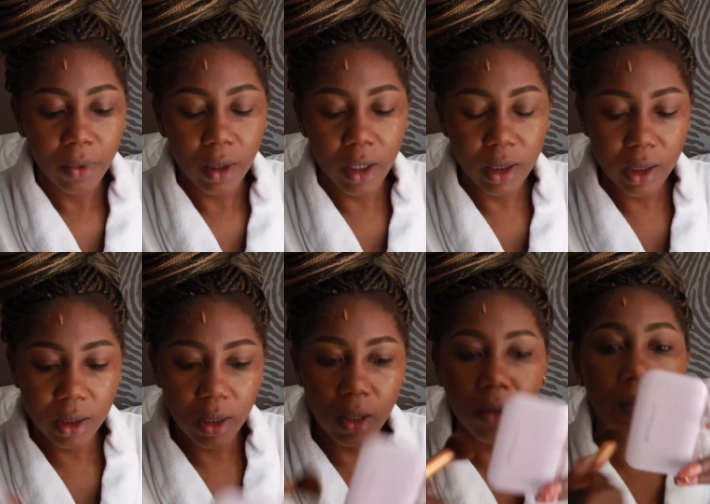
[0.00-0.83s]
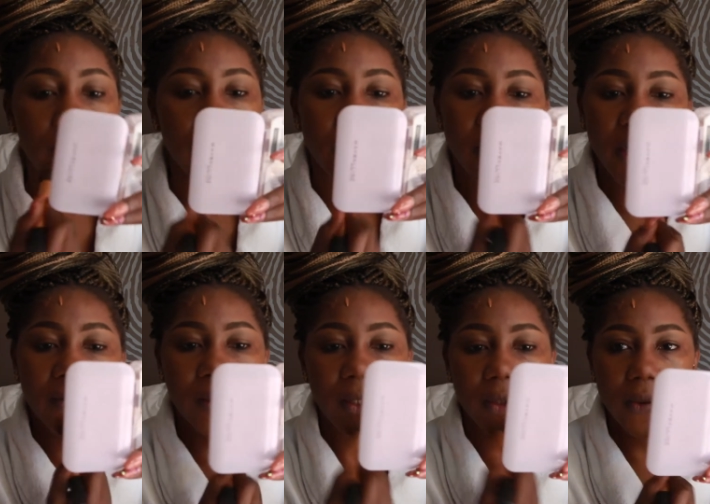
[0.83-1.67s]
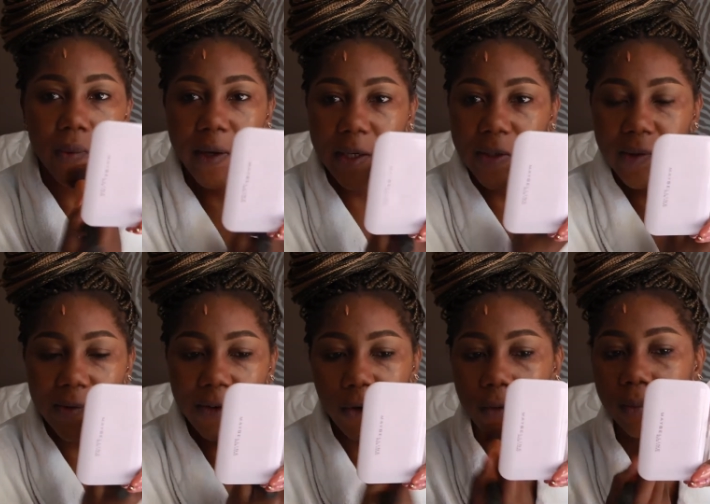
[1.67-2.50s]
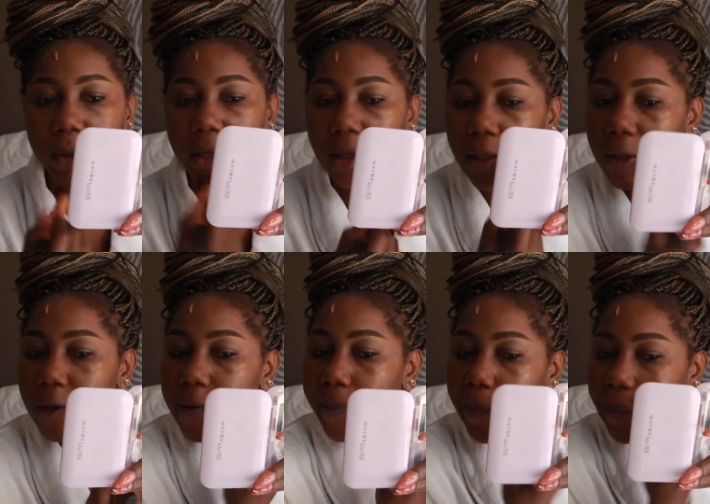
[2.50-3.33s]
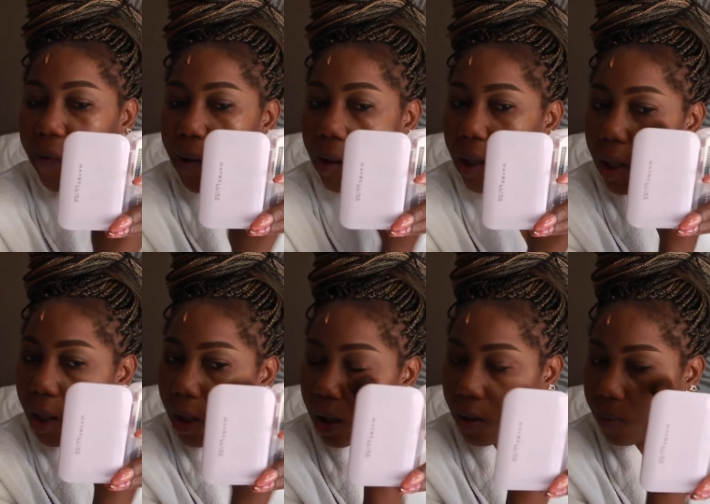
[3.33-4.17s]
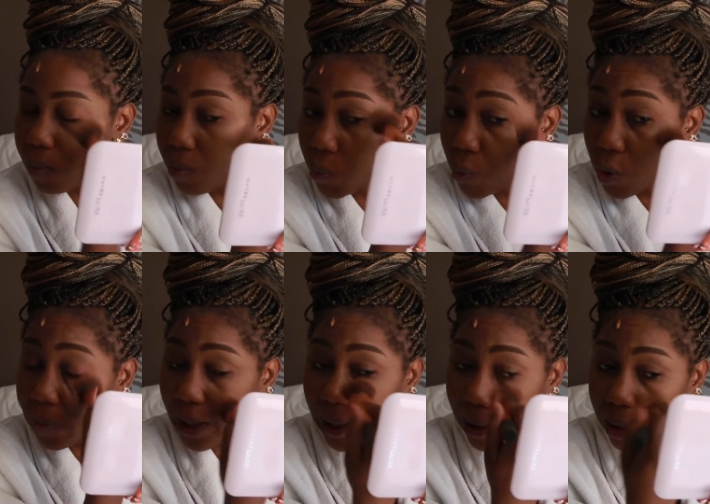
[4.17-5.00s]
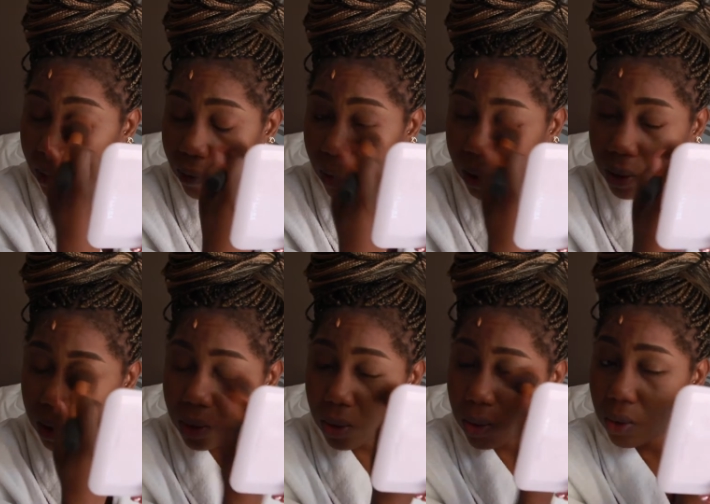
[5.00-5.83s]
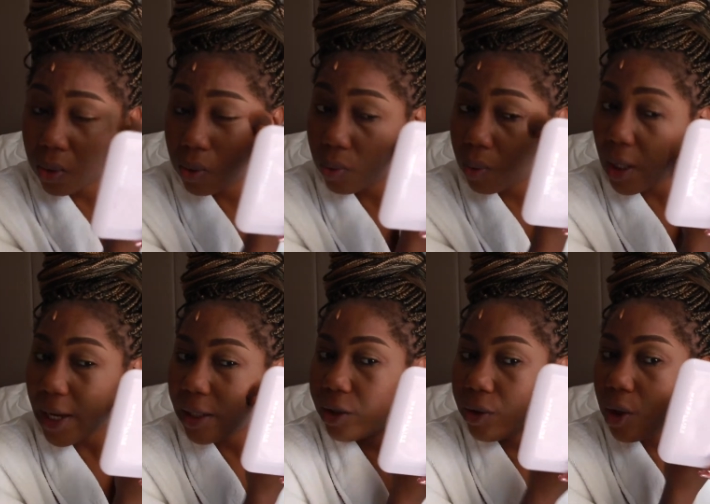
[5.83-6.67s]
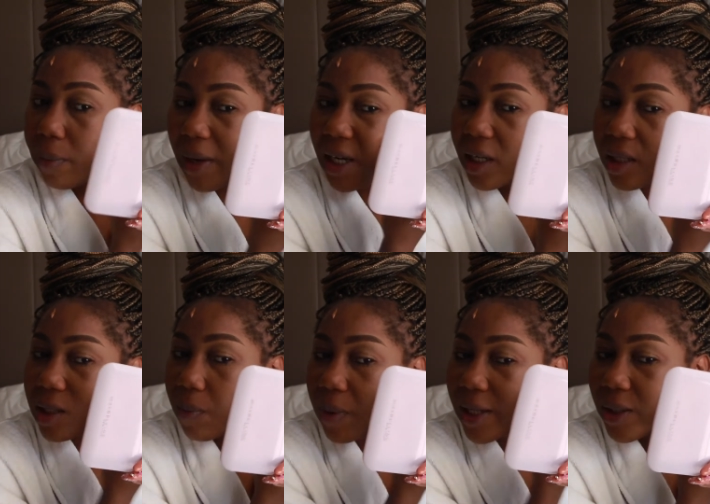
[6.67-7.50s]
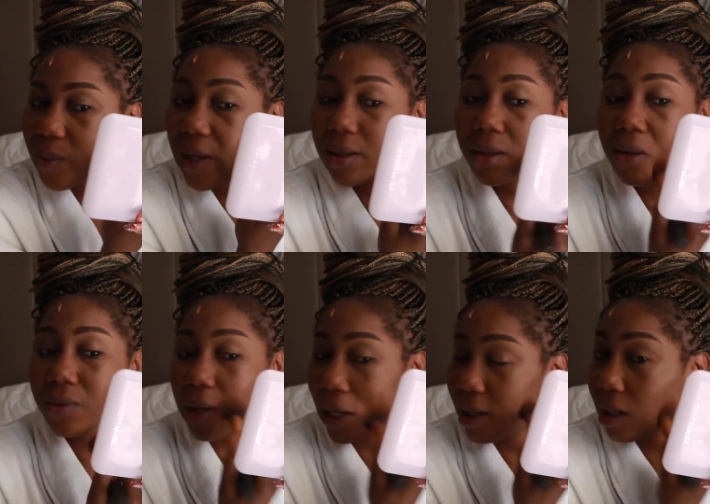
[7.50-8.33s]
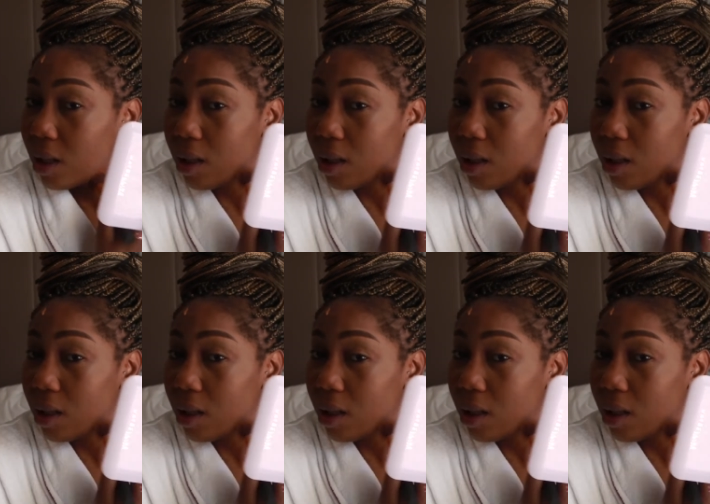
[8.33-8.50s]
This is gonna be a tough situation for me. Who am I gonna run to? And you know, America is a place where nobody